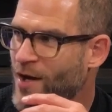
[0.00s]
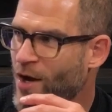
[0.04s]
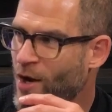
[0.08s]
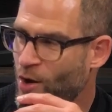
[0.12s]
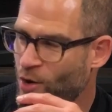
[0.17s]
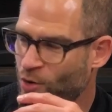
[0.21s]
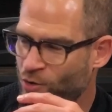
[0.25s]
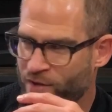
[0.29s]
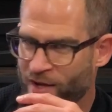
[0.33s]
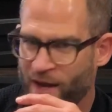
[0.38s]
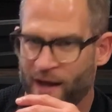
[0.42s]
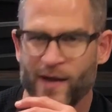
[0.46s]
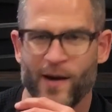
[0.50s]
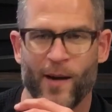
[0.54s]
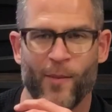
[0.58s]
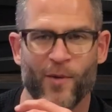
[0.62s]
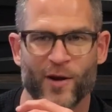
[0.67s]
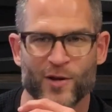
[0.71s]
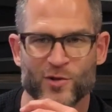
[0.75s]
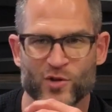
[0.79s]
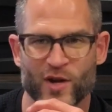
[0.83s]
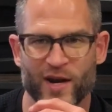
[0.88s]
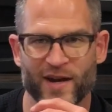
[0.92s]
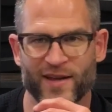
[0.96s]
Okay, I'm
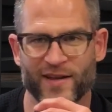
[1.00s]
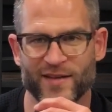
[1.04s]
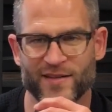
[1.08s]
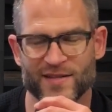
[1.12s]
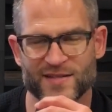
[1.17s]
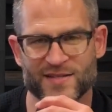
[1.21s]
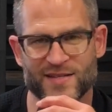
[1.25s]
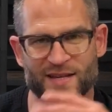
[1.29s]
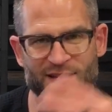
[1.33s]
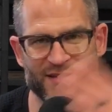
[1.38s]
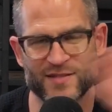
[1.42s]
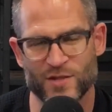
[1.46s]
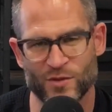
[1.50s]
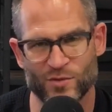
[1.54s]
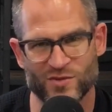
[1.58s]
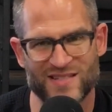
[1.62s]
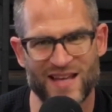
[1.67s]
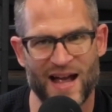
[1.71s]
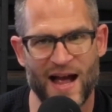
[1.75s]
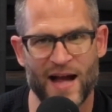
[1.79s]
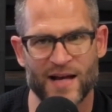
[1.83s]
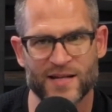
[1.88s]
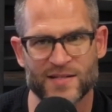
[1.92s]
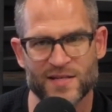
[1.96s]
going to try to get this in. So
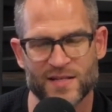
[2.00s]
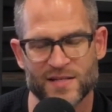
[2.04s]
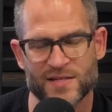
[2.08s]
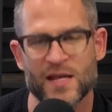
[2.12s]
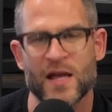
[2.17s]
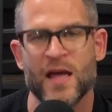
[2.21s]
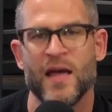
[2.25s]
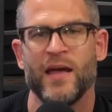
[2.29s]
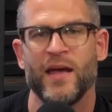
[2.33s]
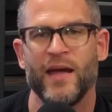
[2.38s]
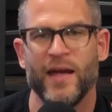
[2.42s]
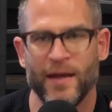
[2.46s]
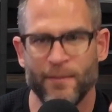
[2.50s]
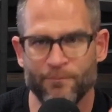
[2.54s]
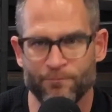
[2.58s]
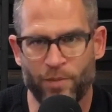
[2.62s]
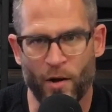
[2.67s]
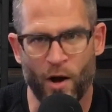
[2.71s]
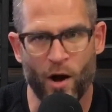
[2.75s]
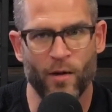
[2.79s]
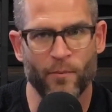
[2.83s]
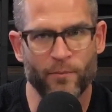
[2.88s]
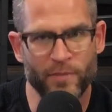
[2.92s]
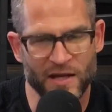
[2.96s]
taxes in
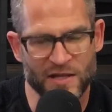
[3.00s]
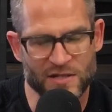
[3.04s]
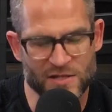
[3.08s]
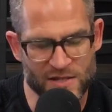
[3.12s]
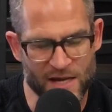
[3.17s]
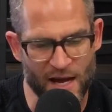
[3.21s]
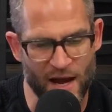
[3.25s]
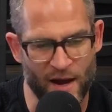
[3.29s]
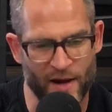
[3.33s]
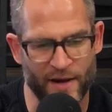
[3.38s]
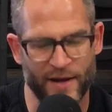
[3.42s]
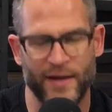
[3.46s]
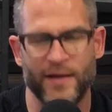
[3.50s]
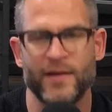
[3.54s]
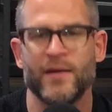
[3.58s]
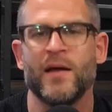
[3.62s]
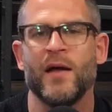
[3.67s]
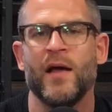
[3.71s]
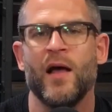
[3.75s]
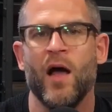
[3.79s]
Palm Beach County.